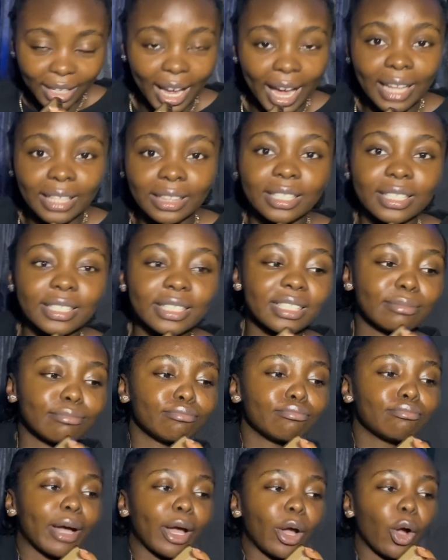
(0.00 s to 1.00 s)
At least
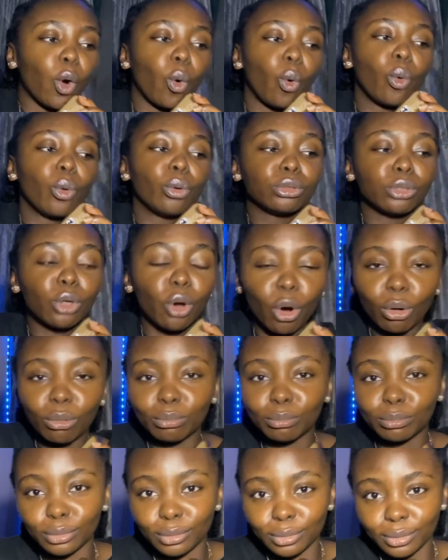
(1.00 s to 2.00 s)
my own
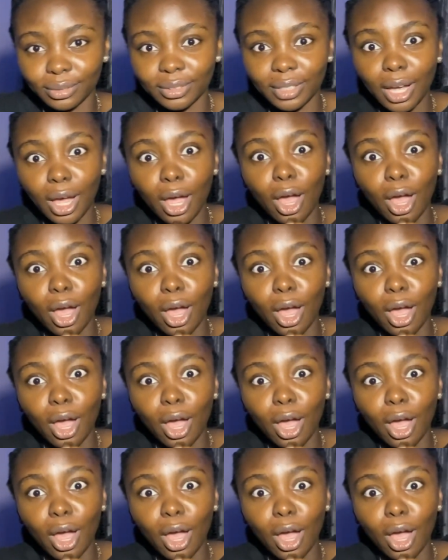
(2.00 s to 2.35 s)
humble